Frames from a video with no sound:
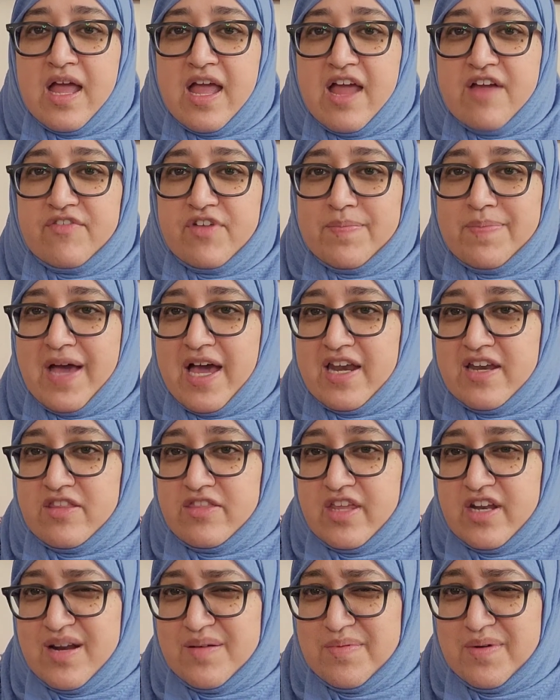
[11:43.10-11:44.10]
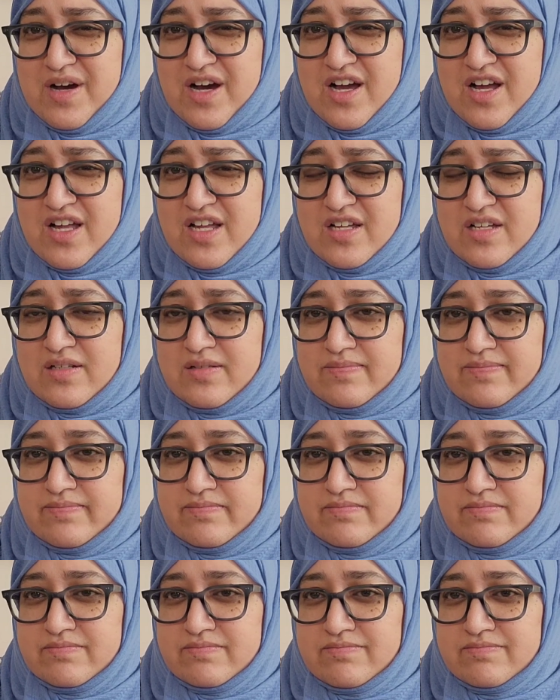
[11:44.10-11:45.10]
Every pattern that I bought,
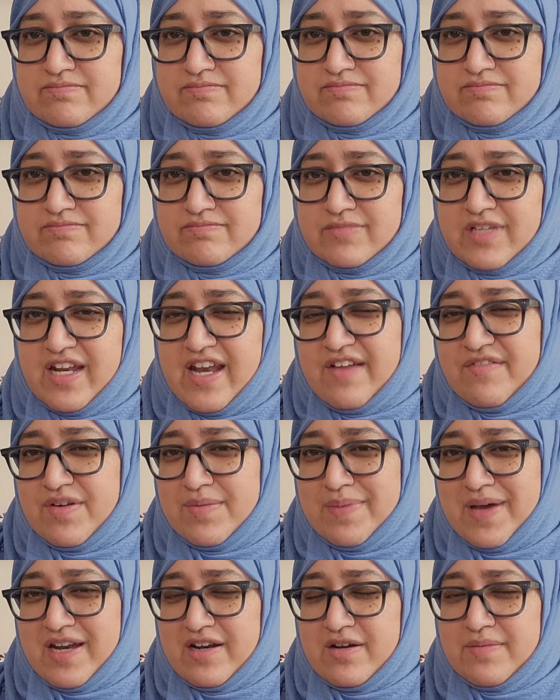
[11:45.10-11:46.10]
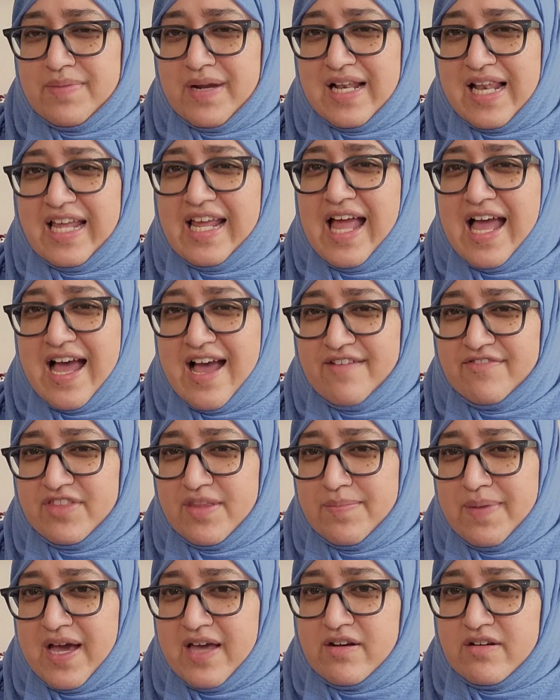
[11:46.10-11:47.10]
not every pattern, but like half
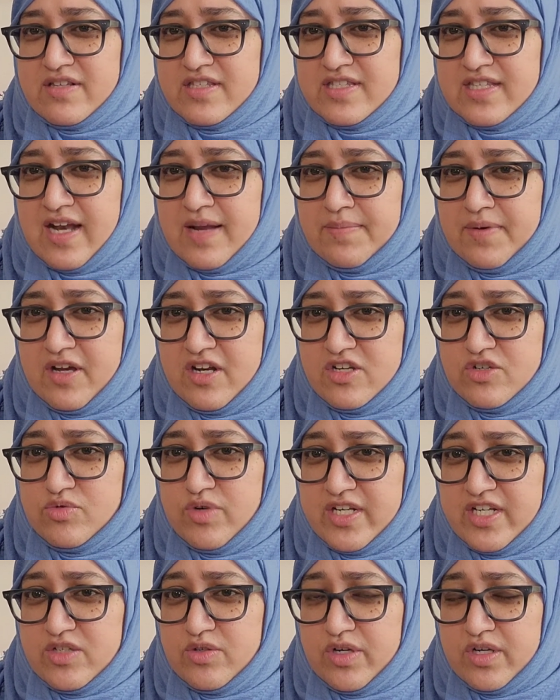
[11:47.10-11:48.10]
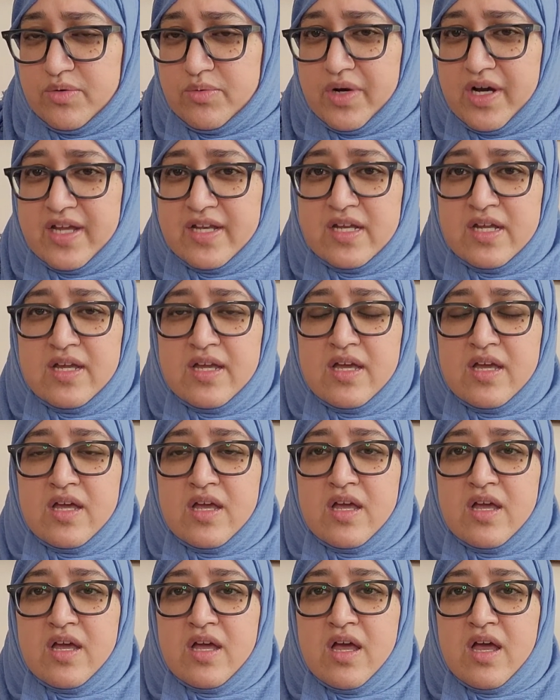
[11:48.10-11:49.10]
the patterns that I bought in 2021,
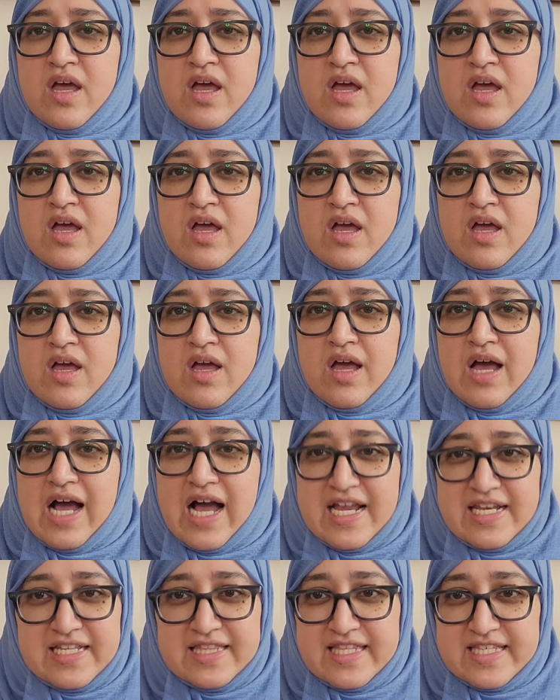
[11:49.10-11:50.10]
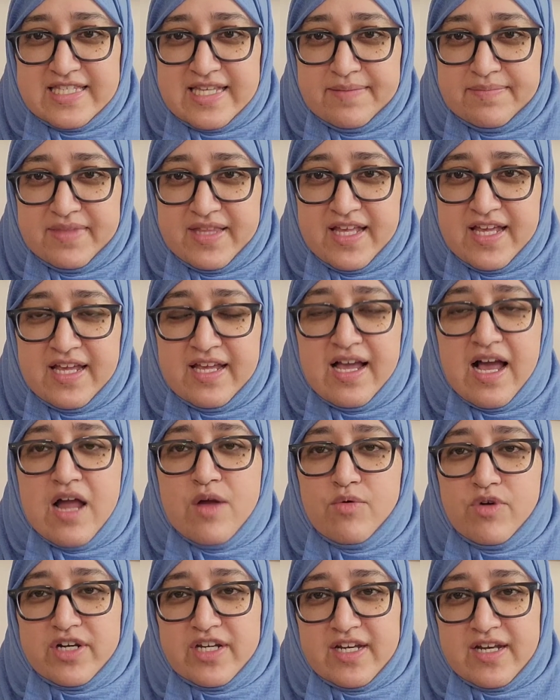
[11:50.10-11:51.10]
I did the same thing. I
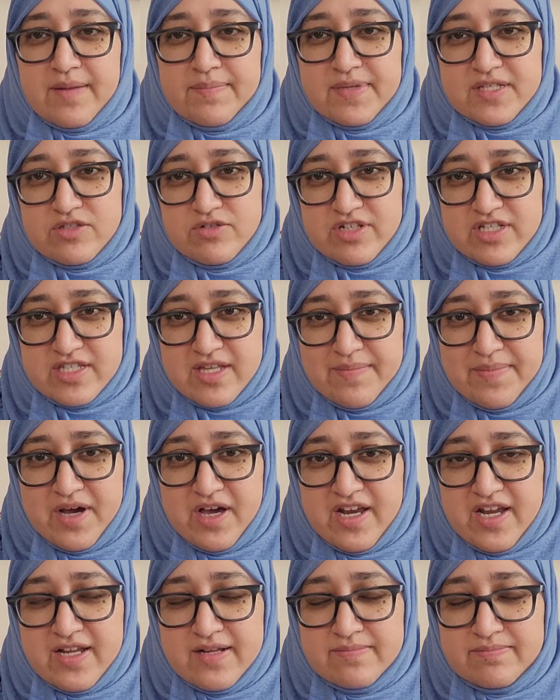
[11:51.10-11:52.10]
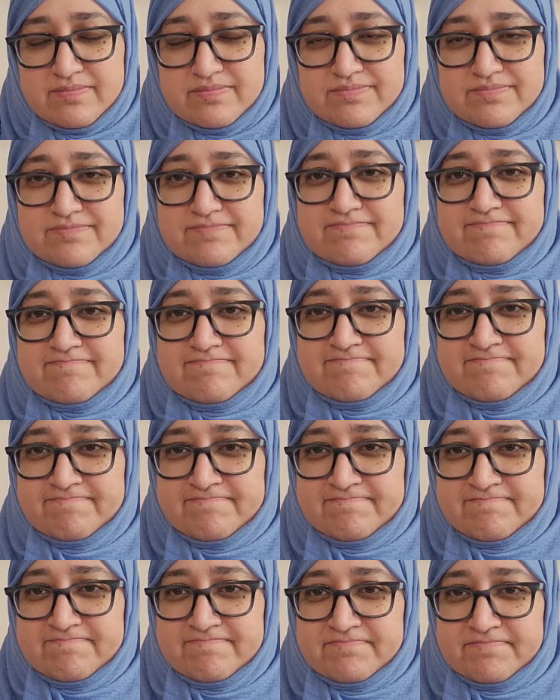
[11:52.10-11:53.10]
worked it up as soon as I bought it.
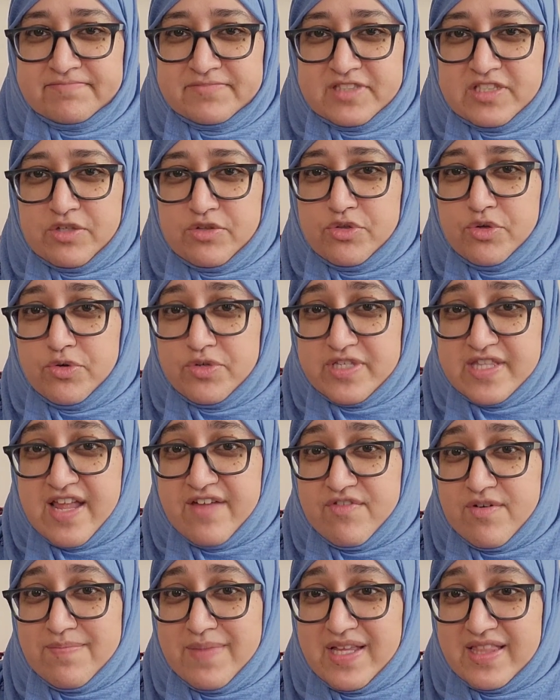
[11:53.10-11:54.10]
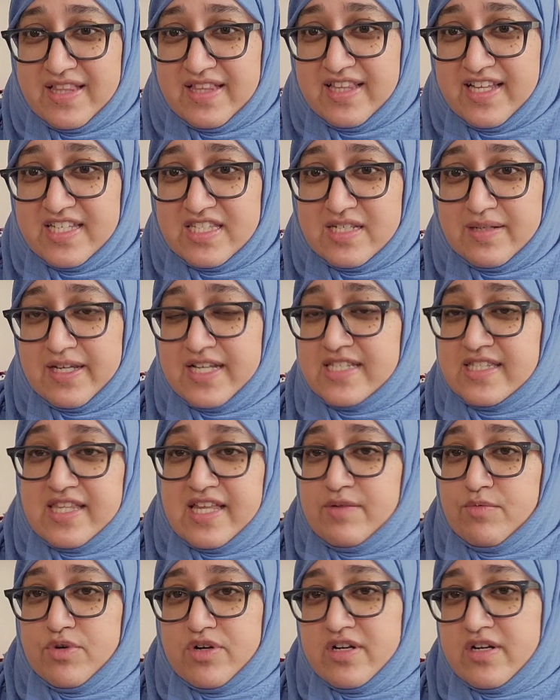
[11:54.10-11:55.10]
So those never made the list because
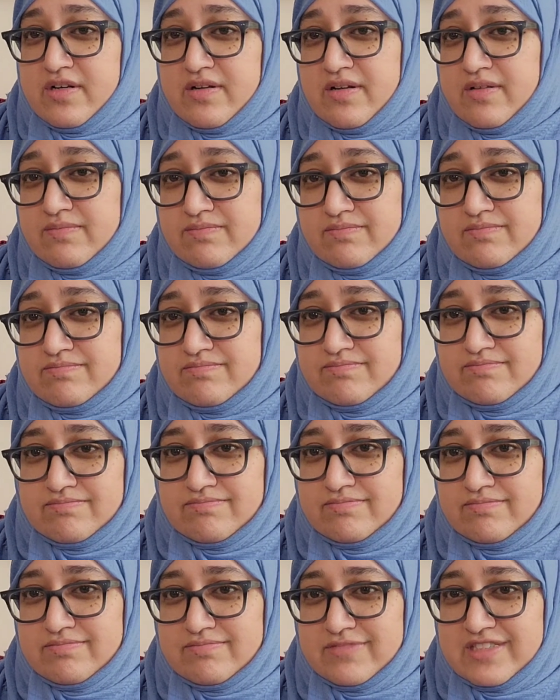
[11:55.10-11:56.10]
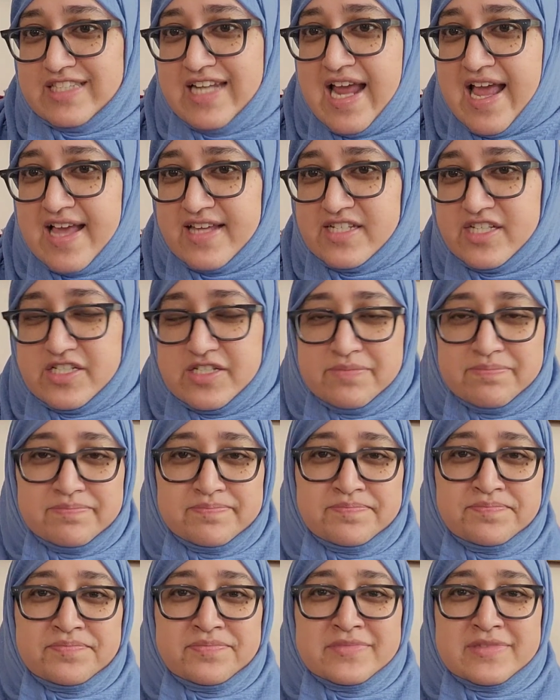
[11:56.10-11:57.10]
they weren't stashed.
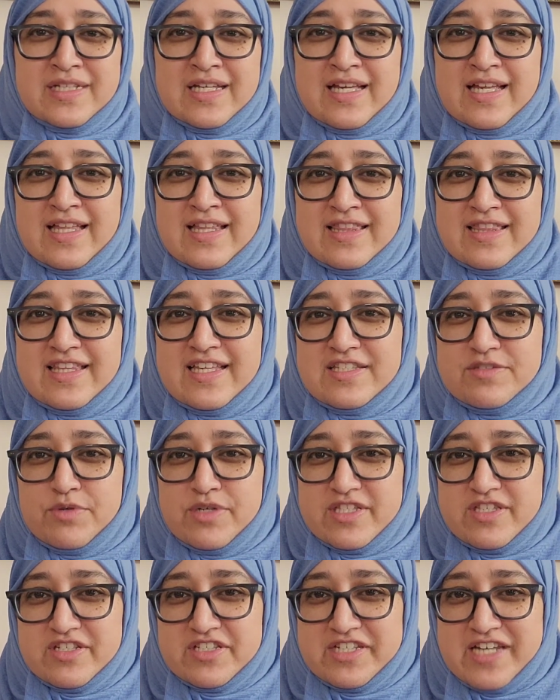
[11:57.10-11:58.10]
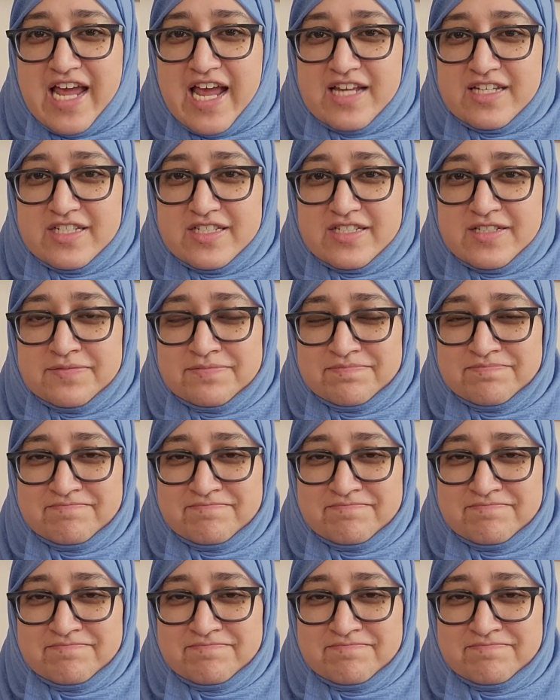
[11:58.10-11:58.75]
These ones are stashed.